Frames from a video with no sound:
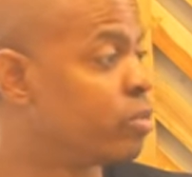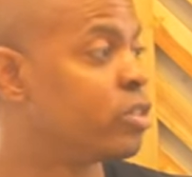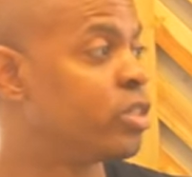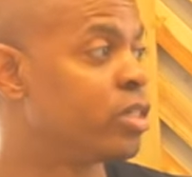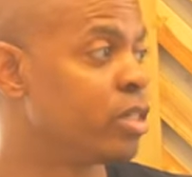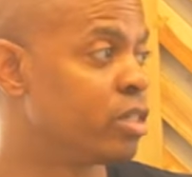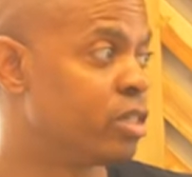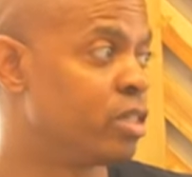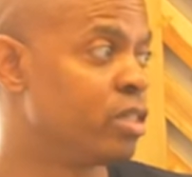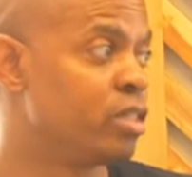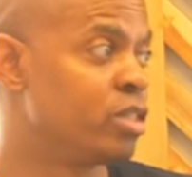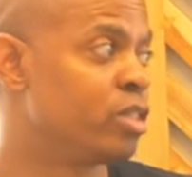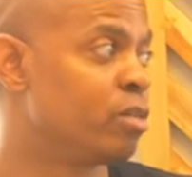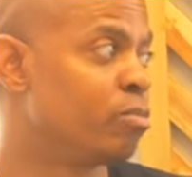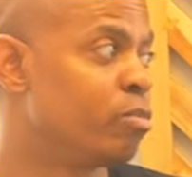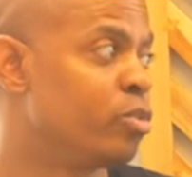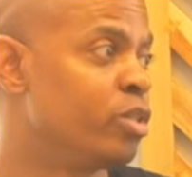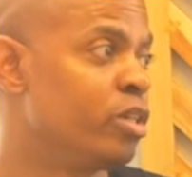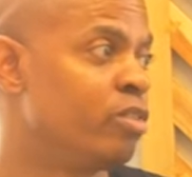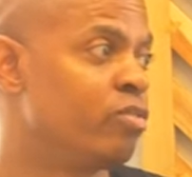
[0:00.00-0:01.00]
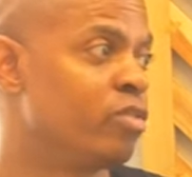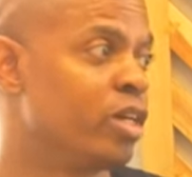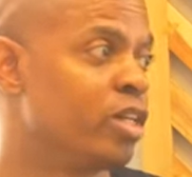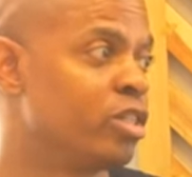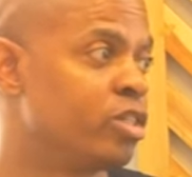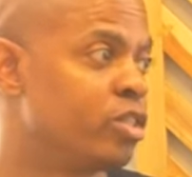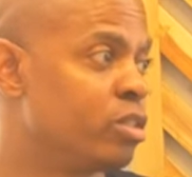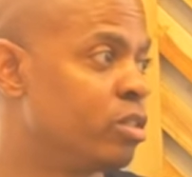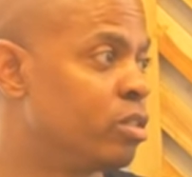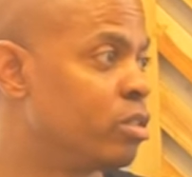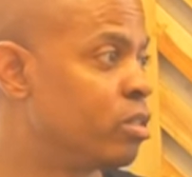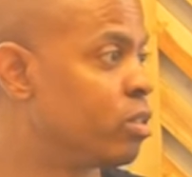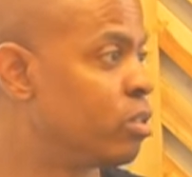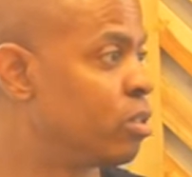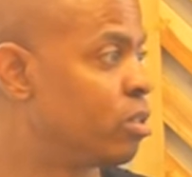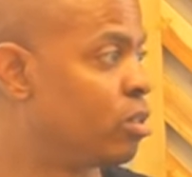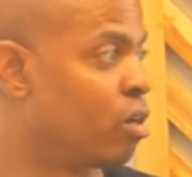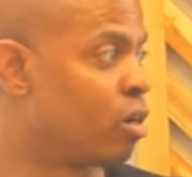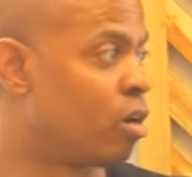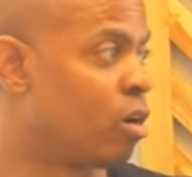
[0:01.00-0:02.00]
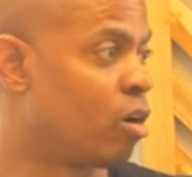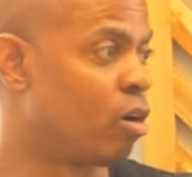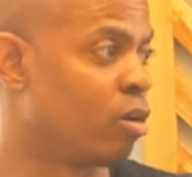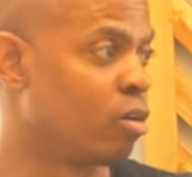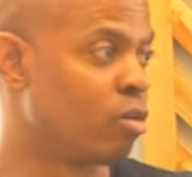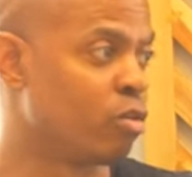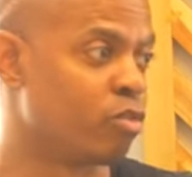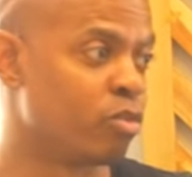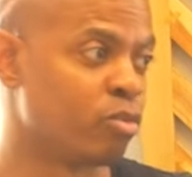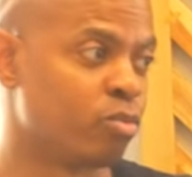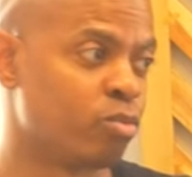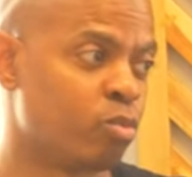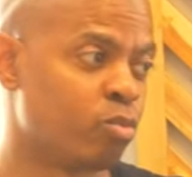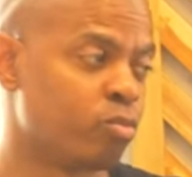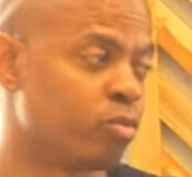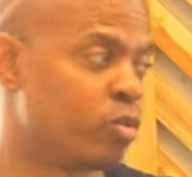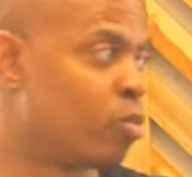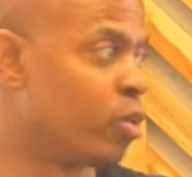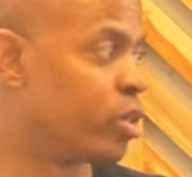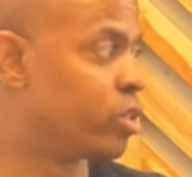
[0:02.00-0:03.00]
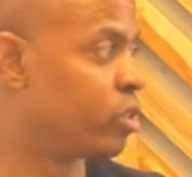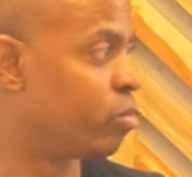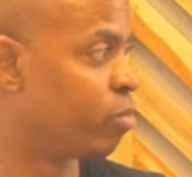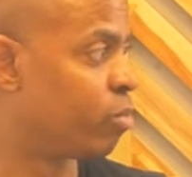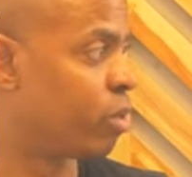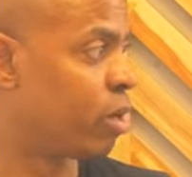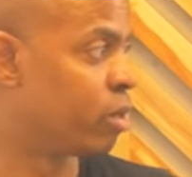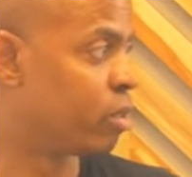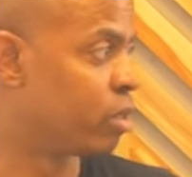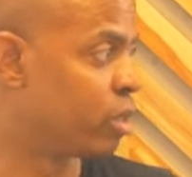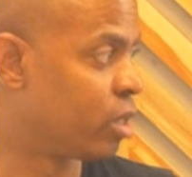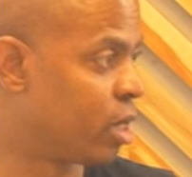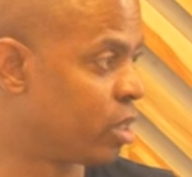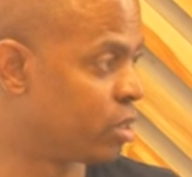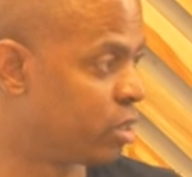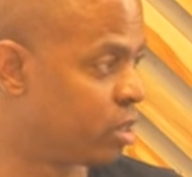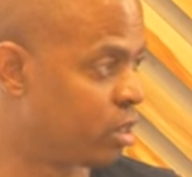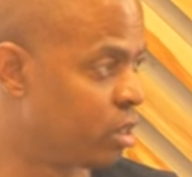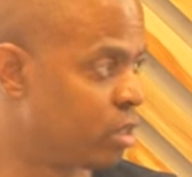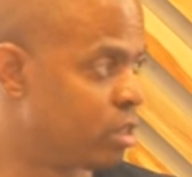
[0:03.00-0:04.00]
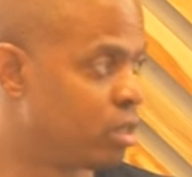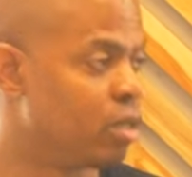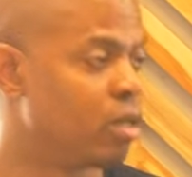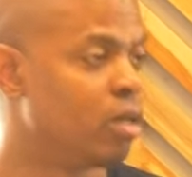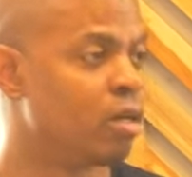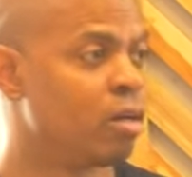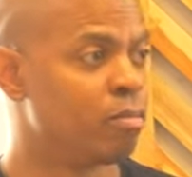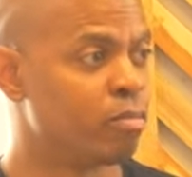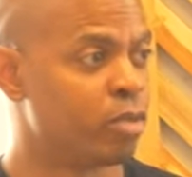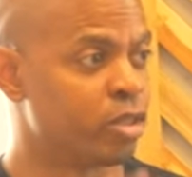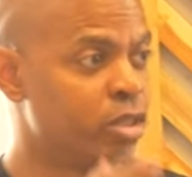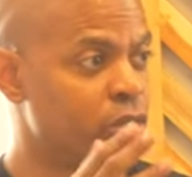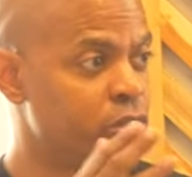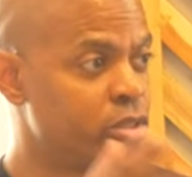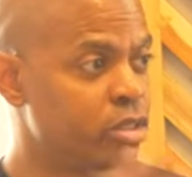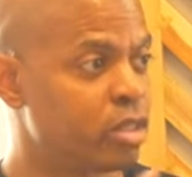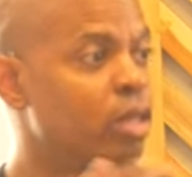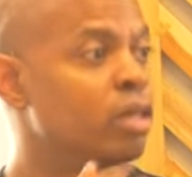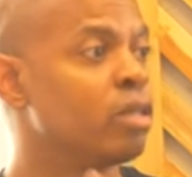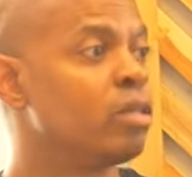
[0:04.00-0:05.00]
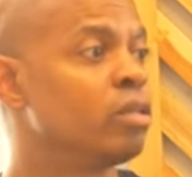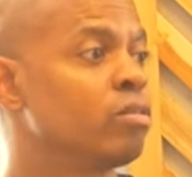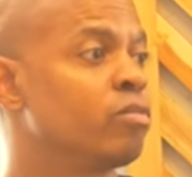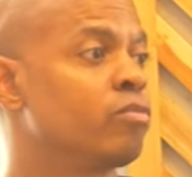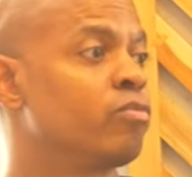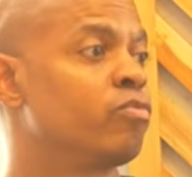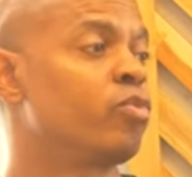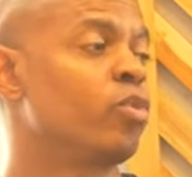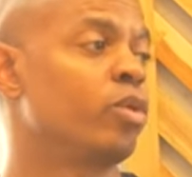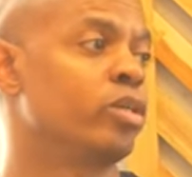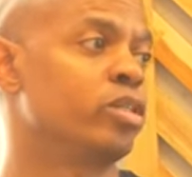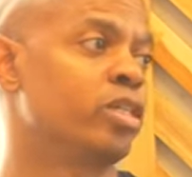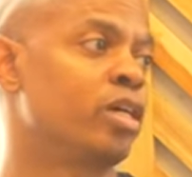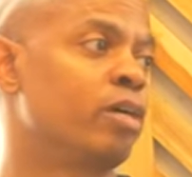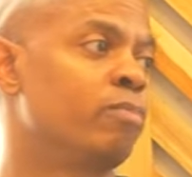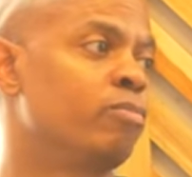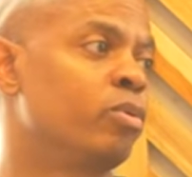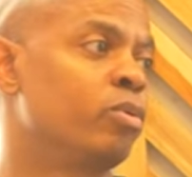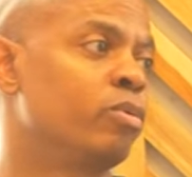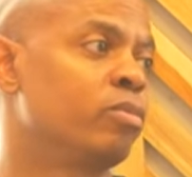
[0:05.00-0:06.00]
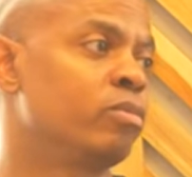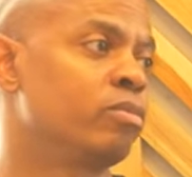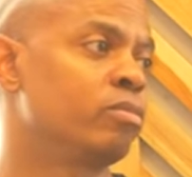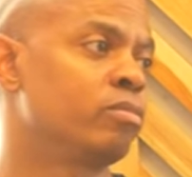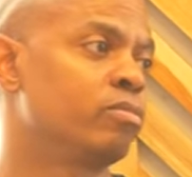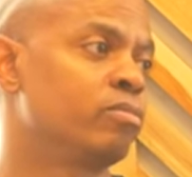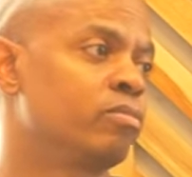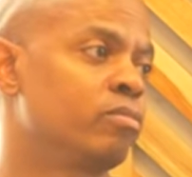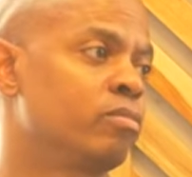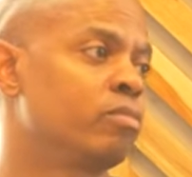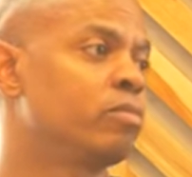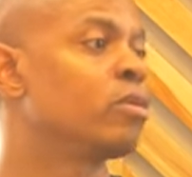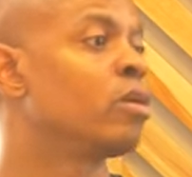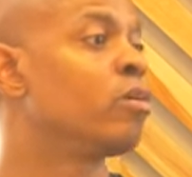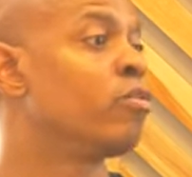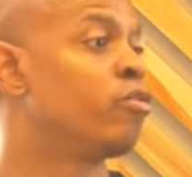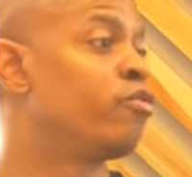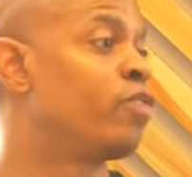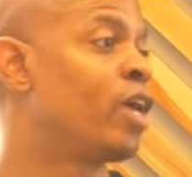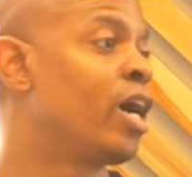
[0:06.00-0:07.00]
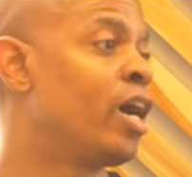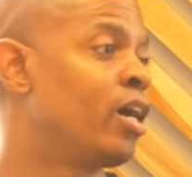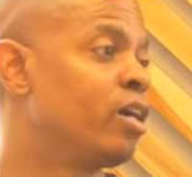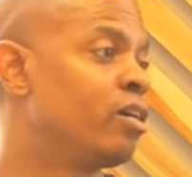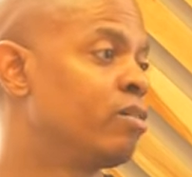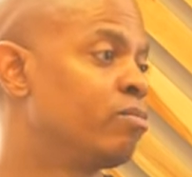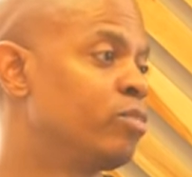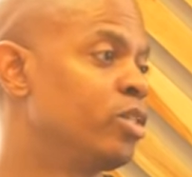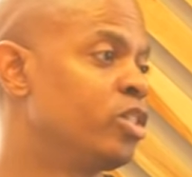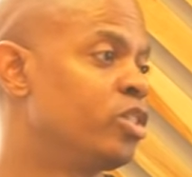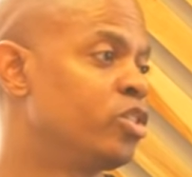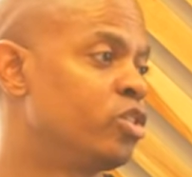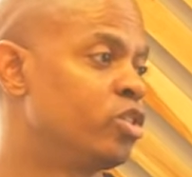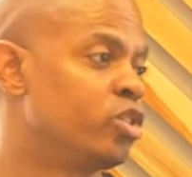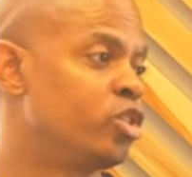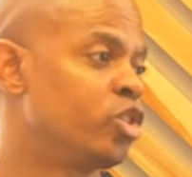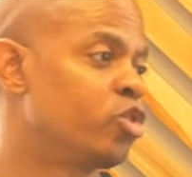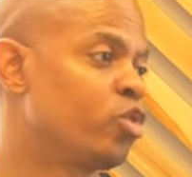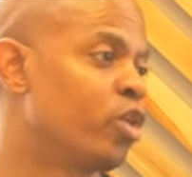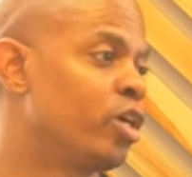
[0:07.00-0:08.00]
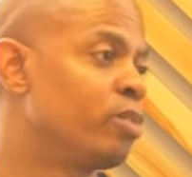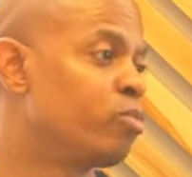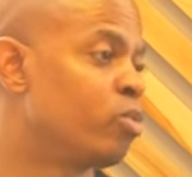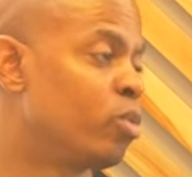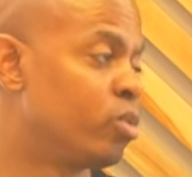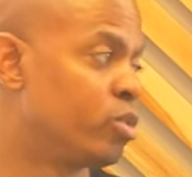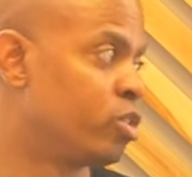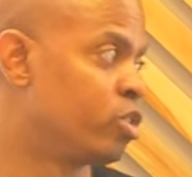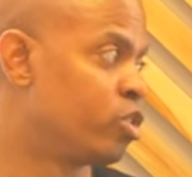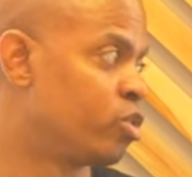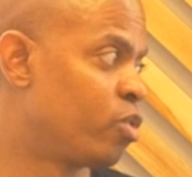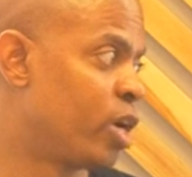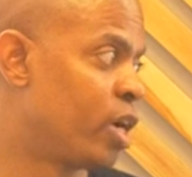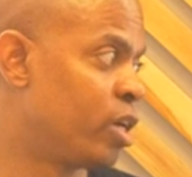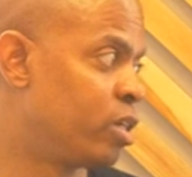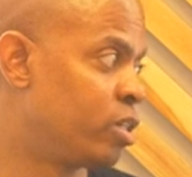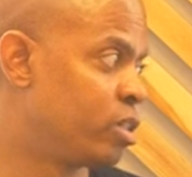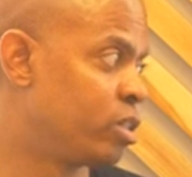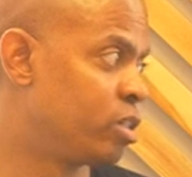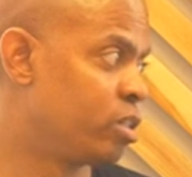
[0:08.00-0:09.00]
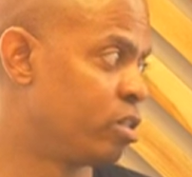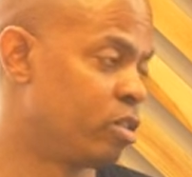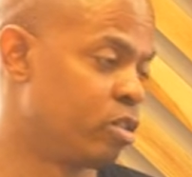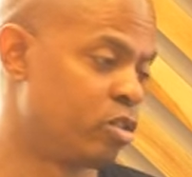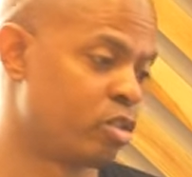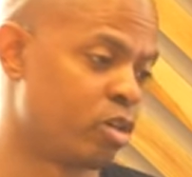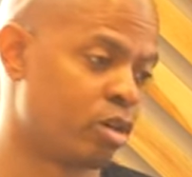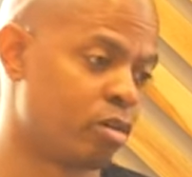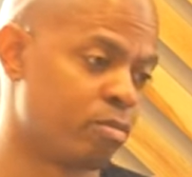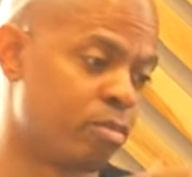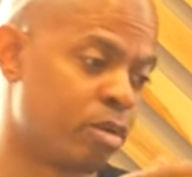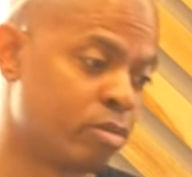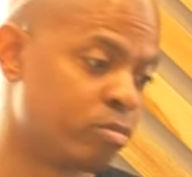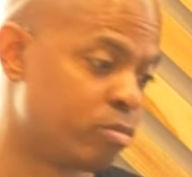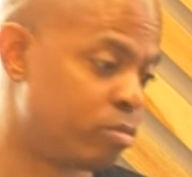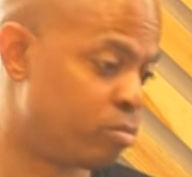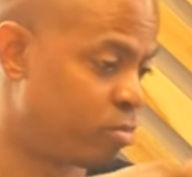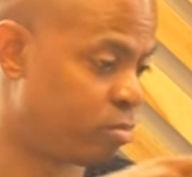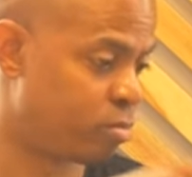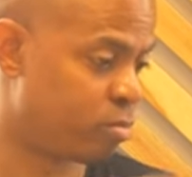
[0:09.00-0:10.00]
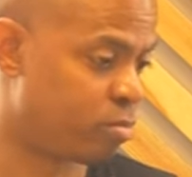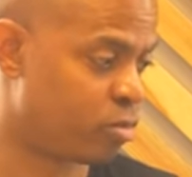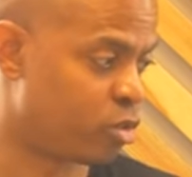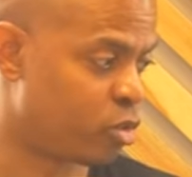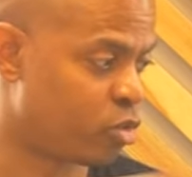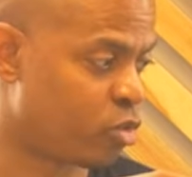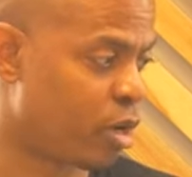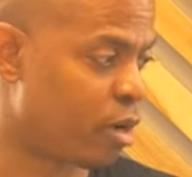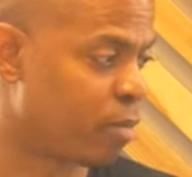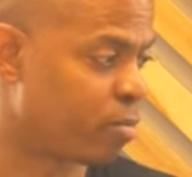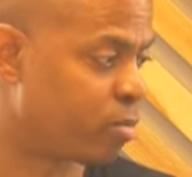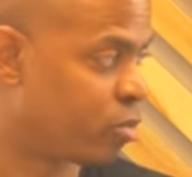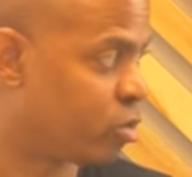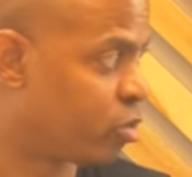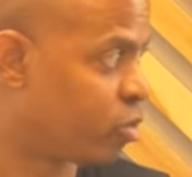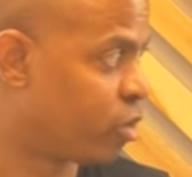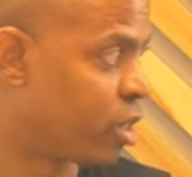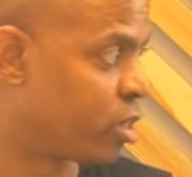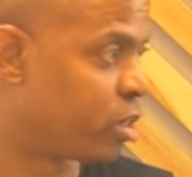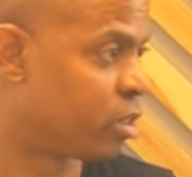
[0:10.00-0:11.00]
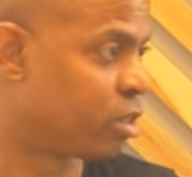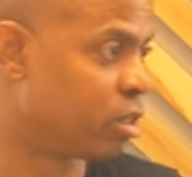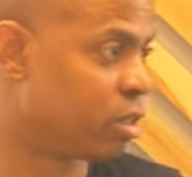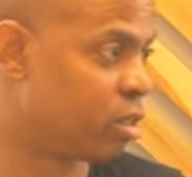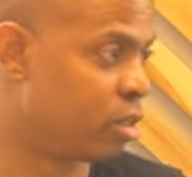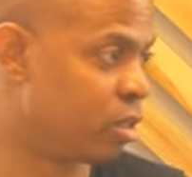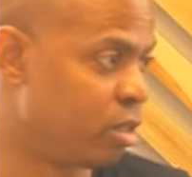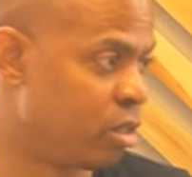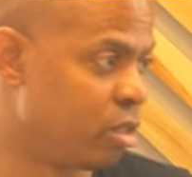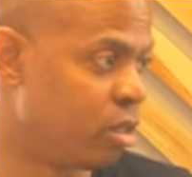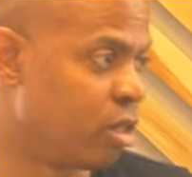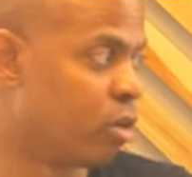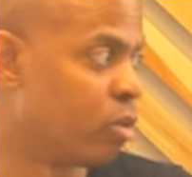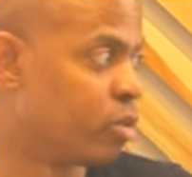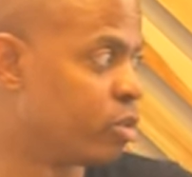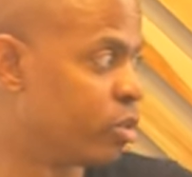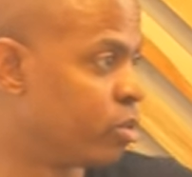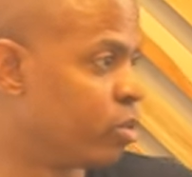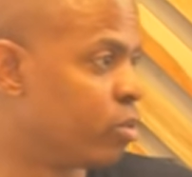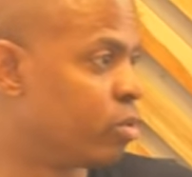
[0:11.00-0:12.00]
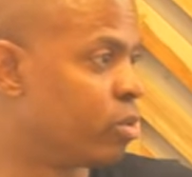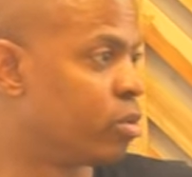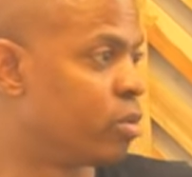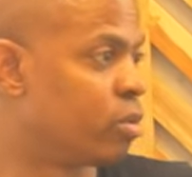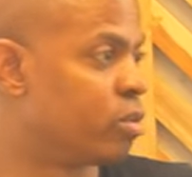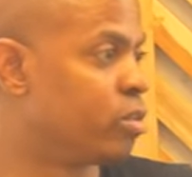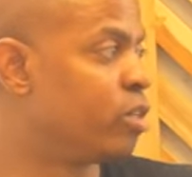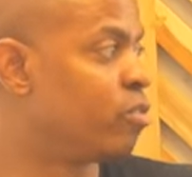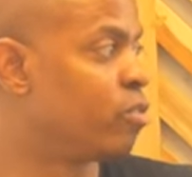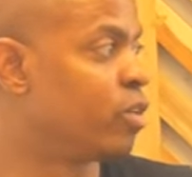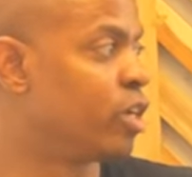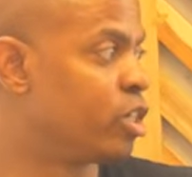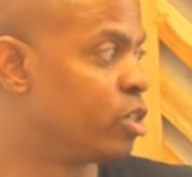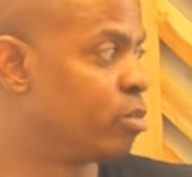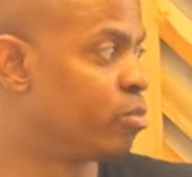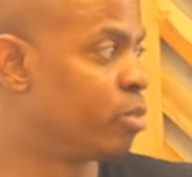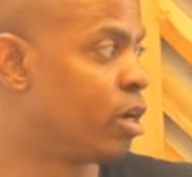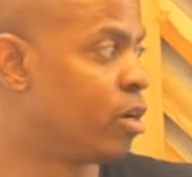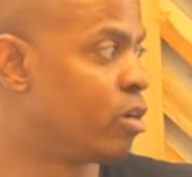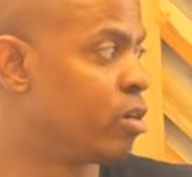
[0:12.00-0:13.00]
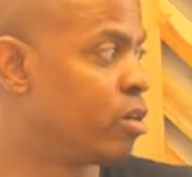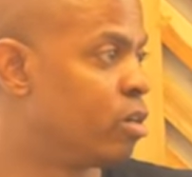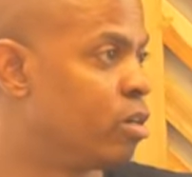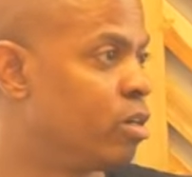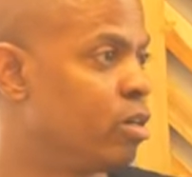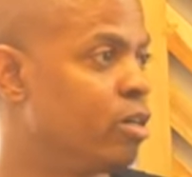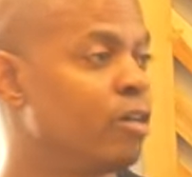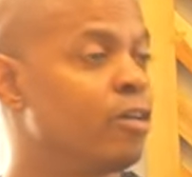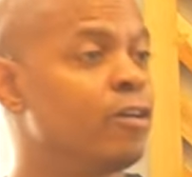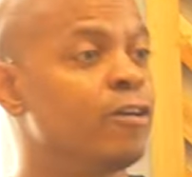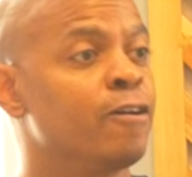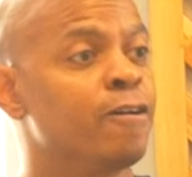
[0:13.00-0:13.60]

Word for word: 16 symbol divination all over the western part of the continent. But they'll say for example, fa means to scrape or to scratch. They talk about scratching yes. scratching in iyerosun and the divination powder. Right.